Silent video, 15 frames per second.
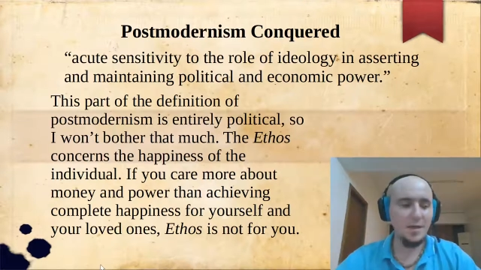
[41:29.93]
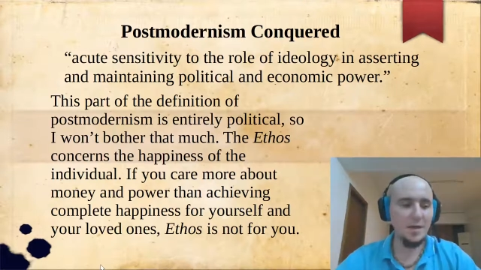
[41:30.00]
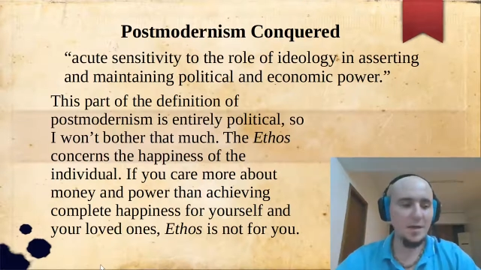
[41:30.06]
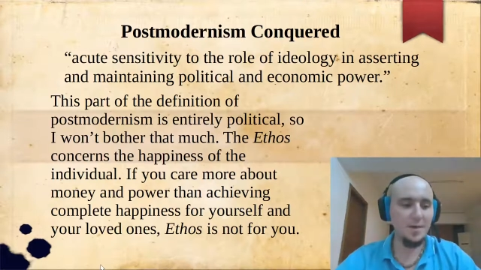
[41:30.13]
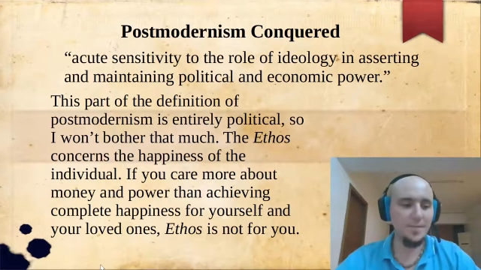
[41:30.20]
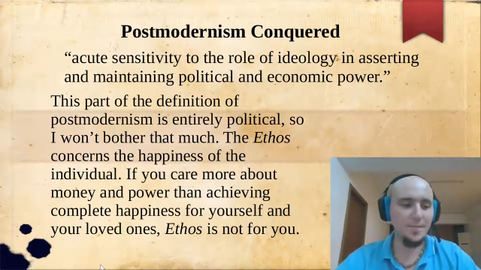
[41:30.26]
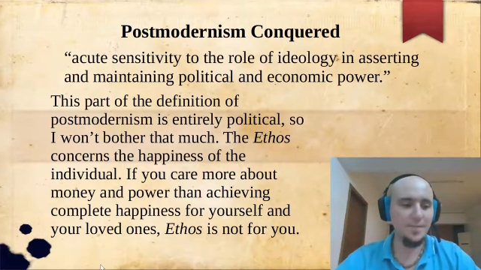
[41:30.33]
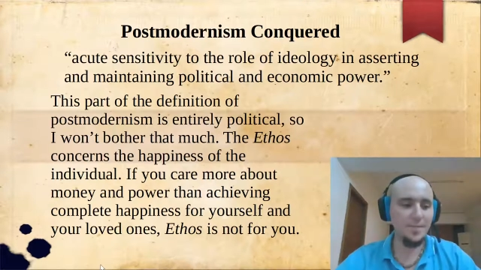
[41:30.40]

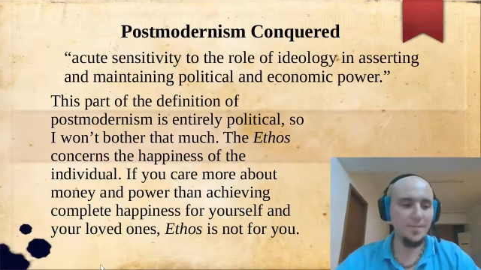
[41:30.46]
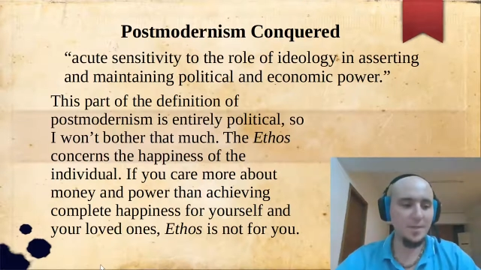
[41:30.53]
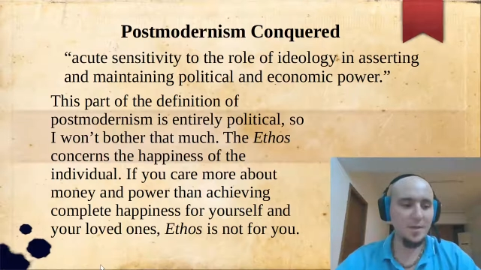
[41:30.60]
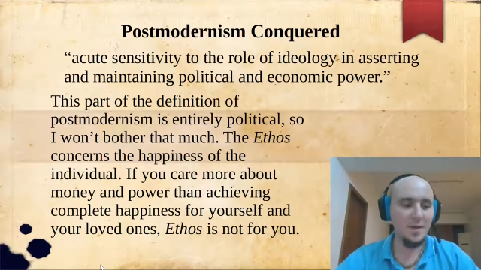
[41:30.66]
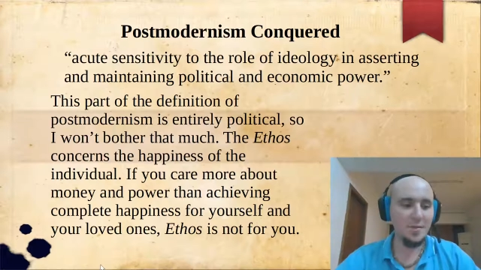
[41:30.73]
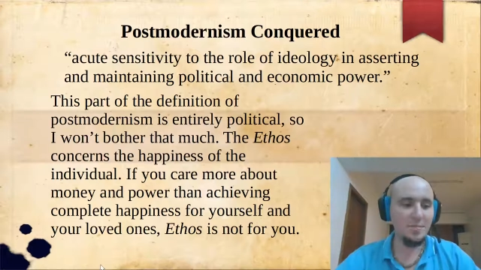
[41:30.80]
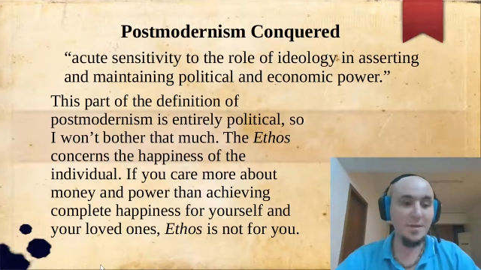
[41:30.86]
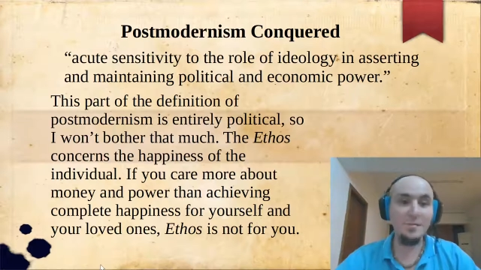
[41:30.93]

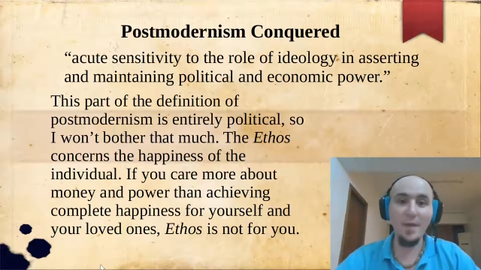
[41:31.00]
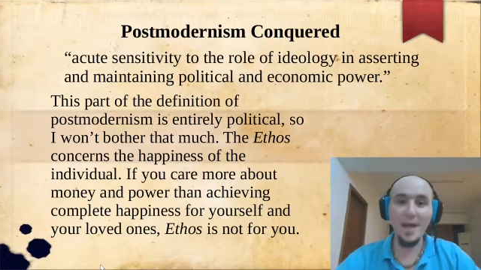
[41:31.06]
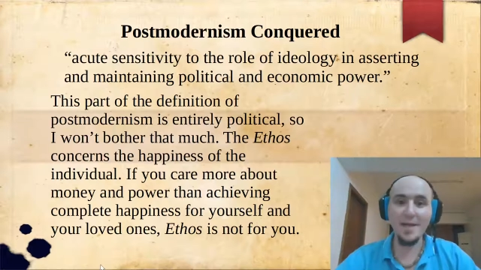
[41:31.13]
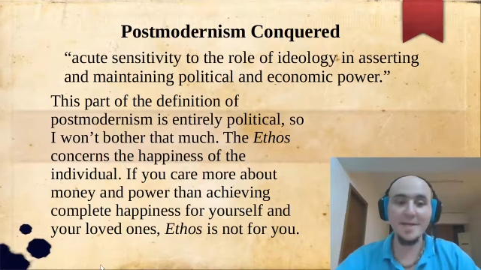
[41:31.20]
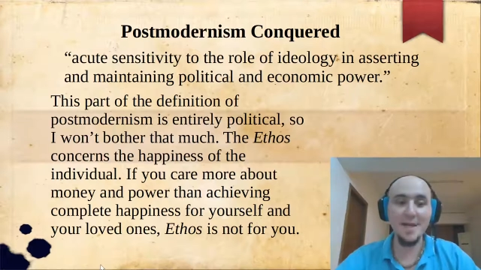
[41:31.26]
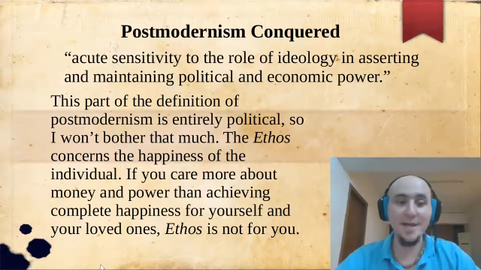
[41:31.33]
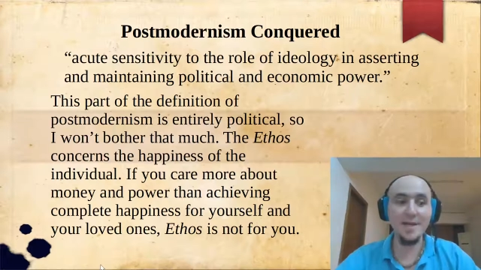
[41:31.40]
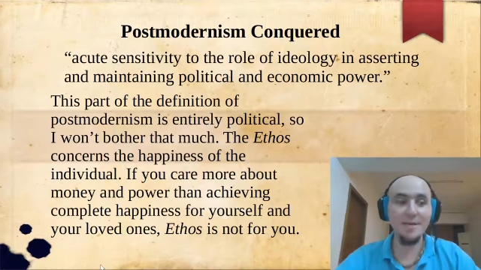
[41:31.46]
be
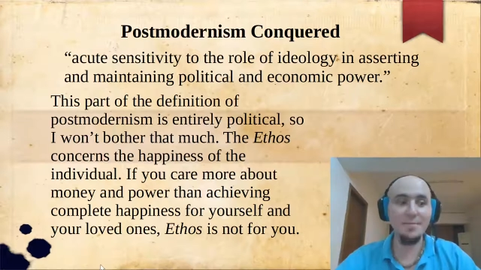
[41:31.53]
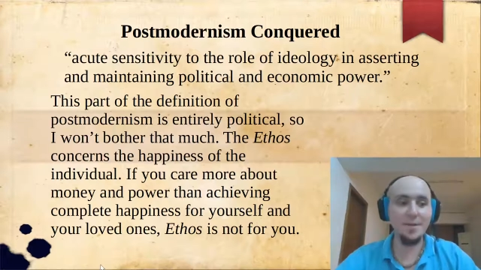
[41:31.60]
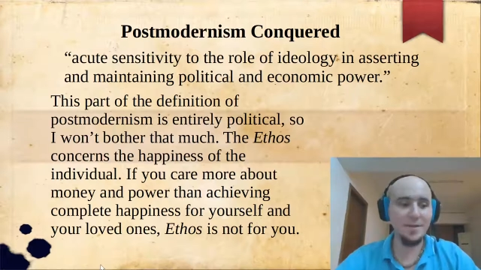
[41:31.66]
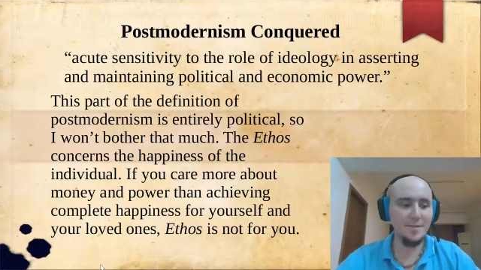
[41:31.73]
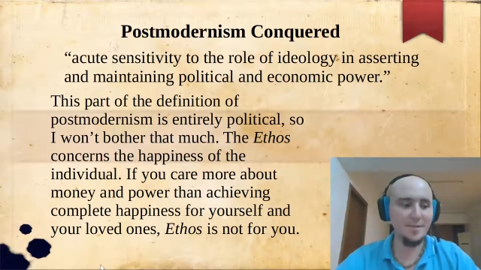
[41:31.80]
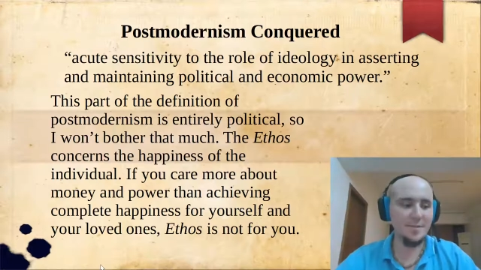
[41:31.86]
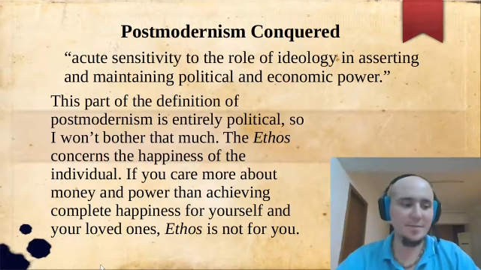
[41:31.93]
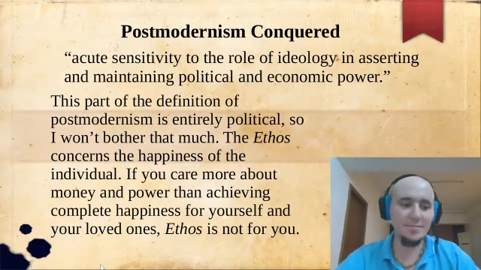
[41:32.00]

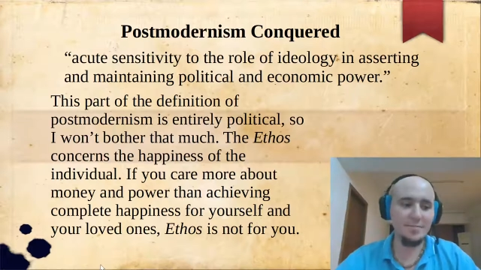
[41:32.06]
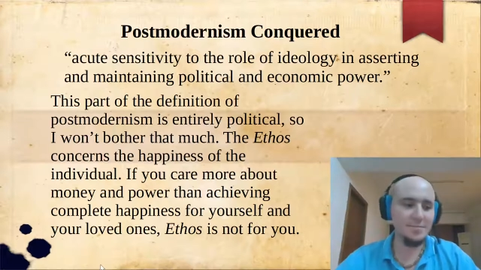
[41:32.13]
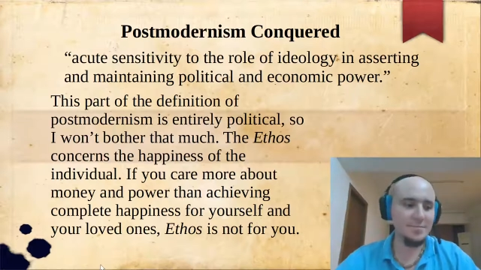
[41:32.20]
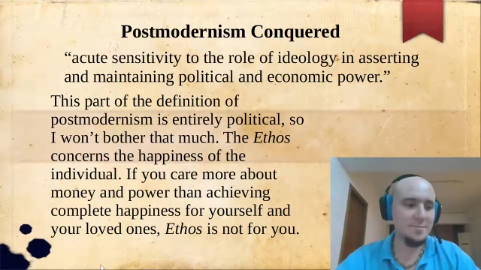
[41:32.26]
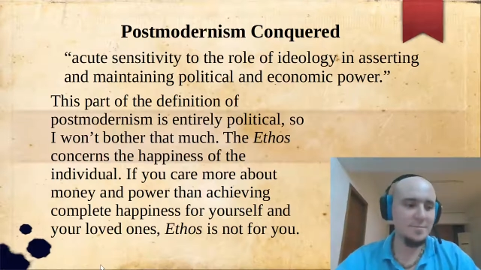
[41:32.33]
magnanimous,